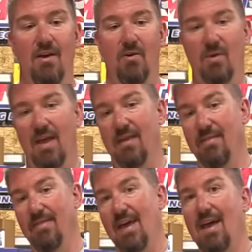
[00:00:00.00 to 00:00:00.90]
okay,
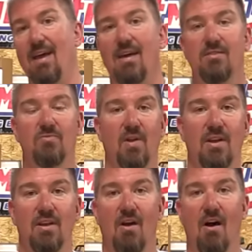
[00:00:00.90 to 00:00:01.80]
that guy's
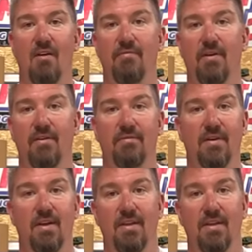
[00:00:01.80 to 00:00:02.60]
running off of